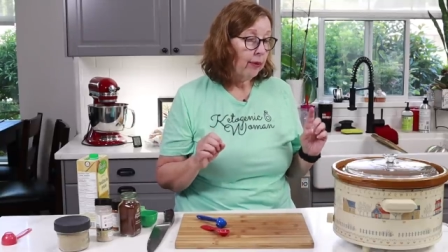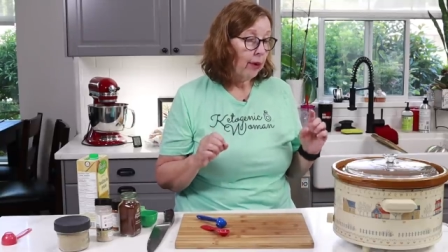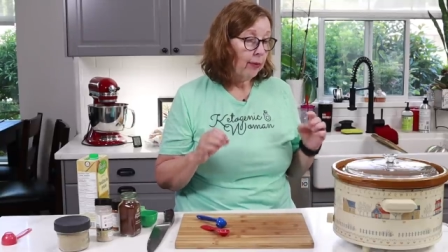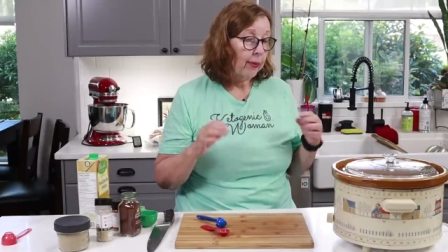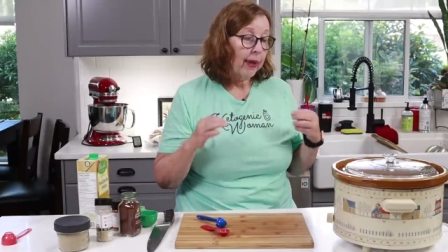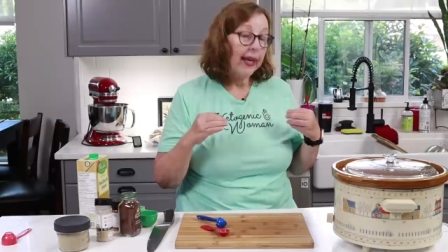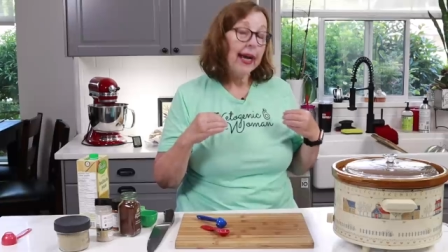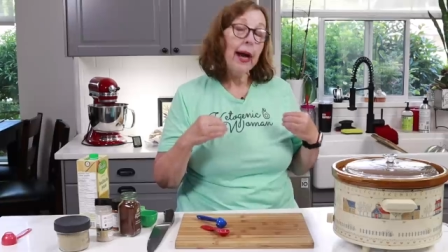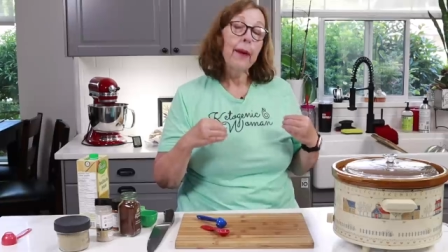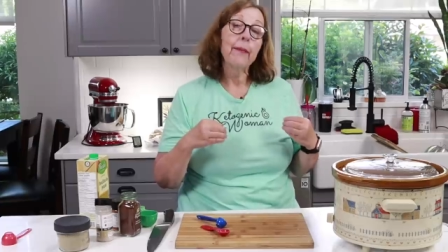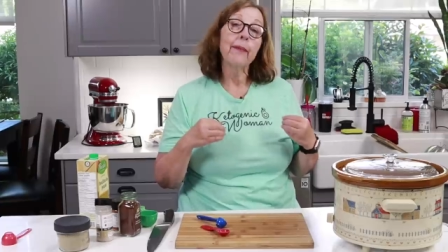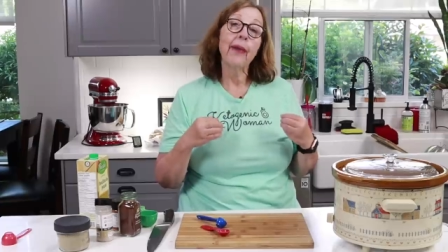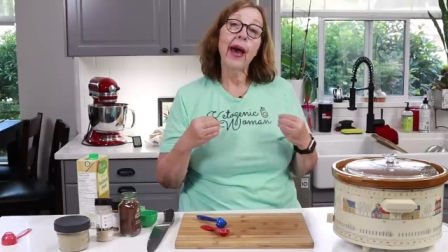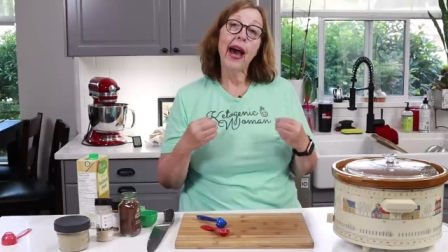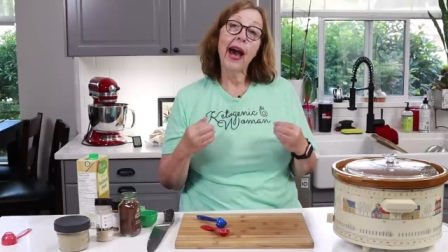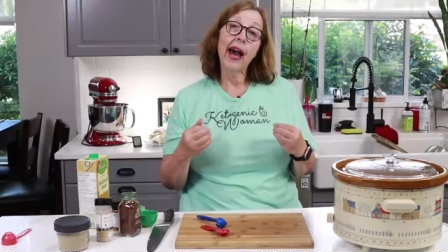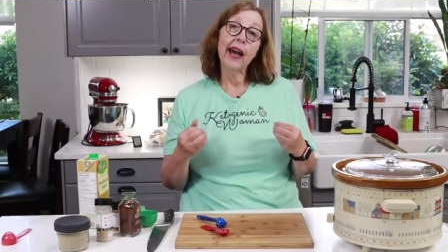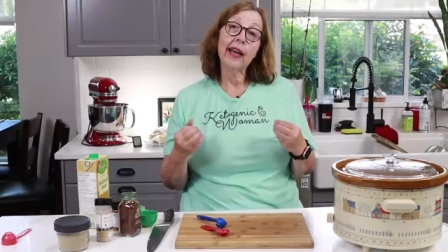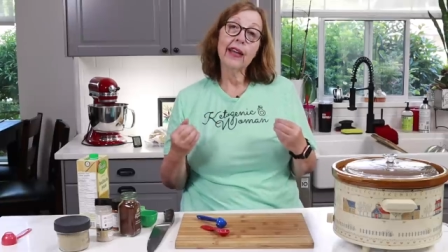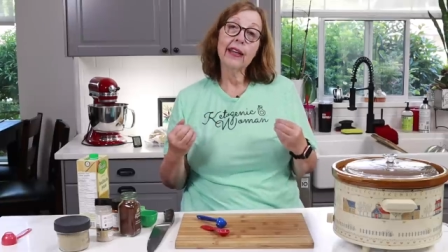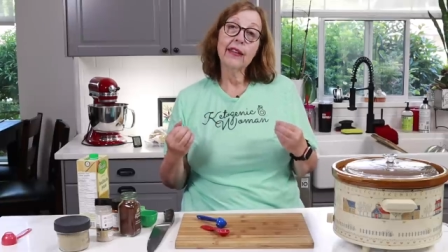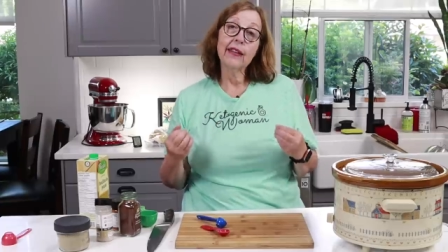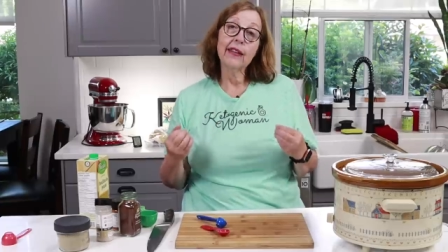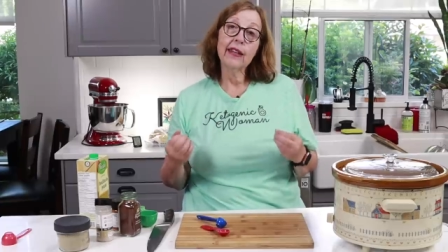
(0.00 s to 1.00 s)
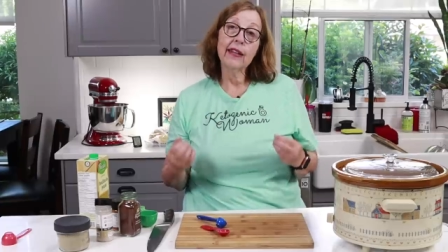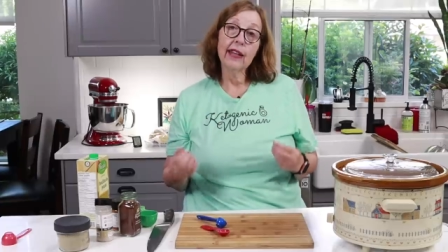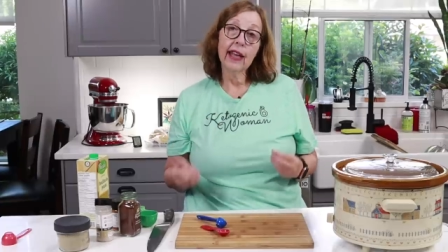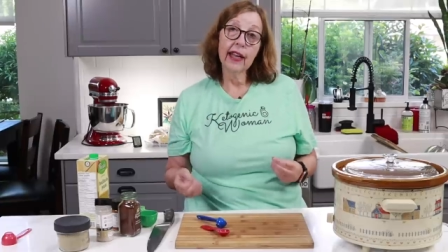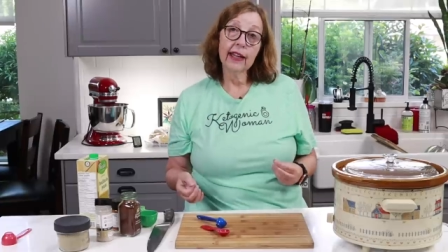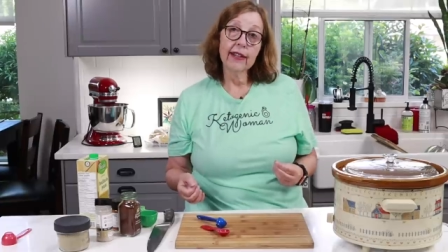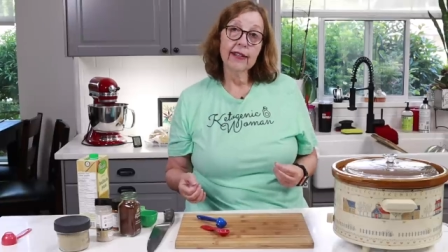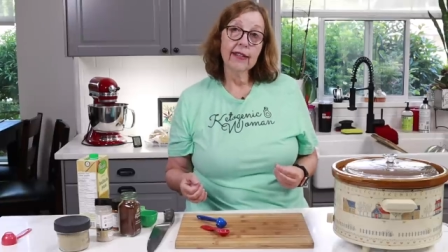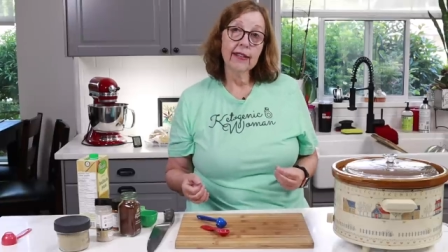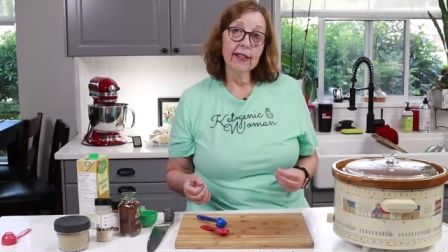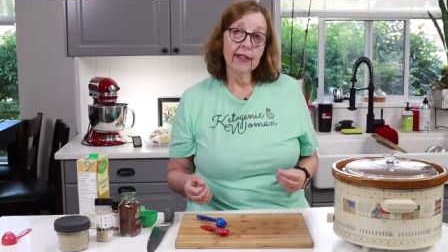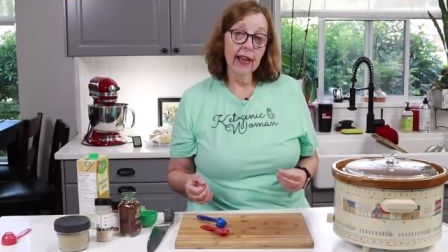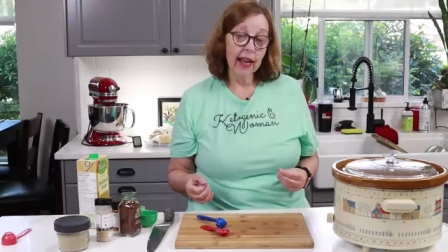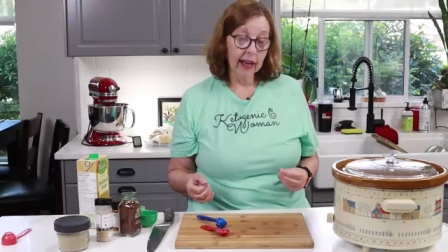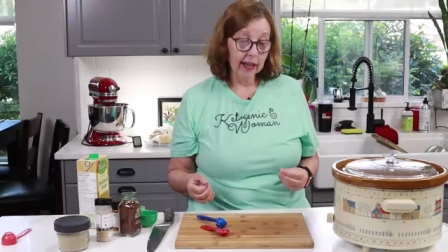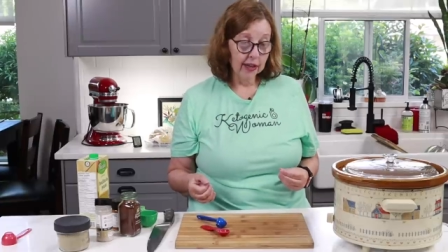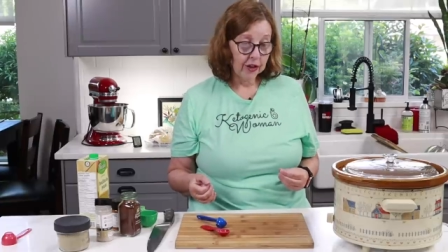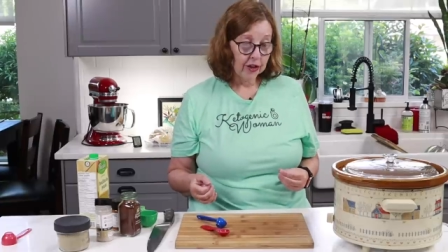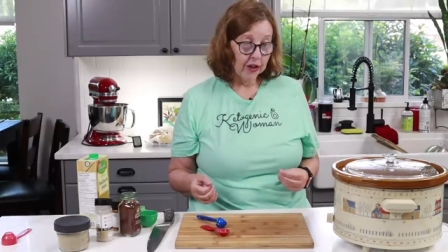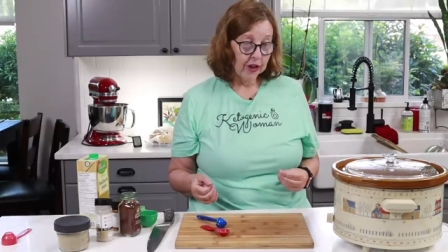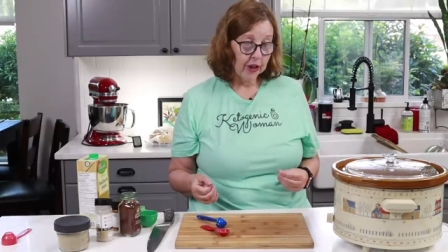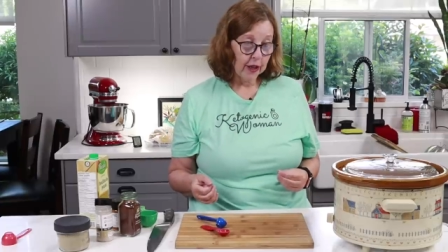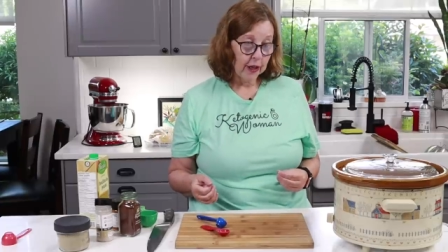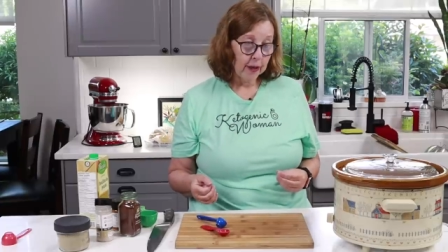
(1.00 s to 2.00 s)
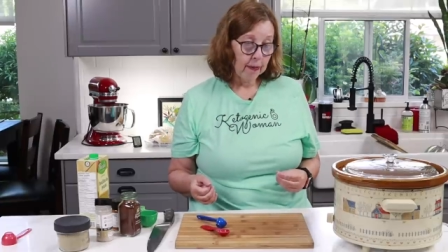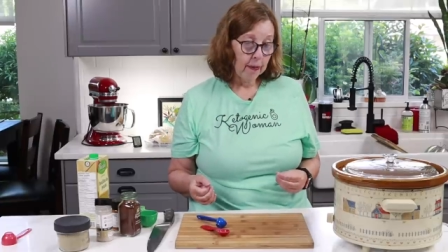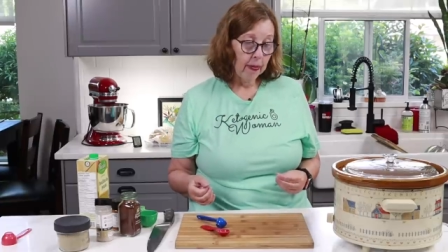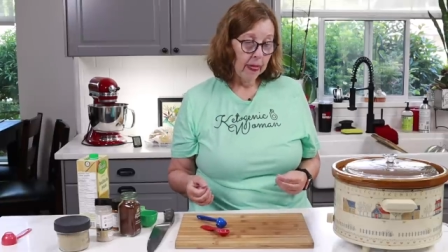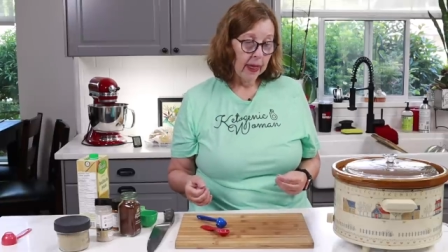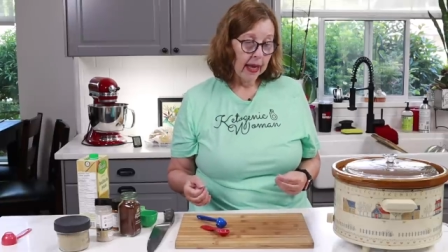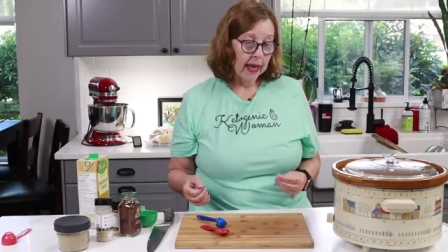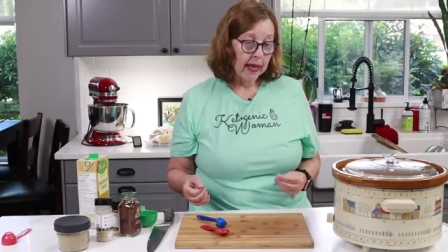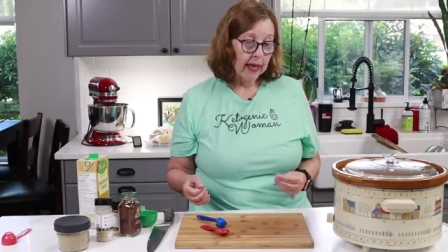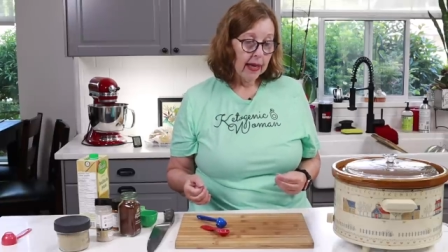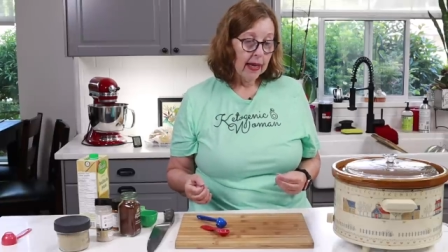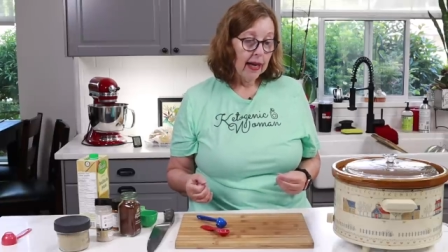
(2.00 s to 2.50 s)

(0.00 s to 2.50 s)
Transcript: when we come back in the next section,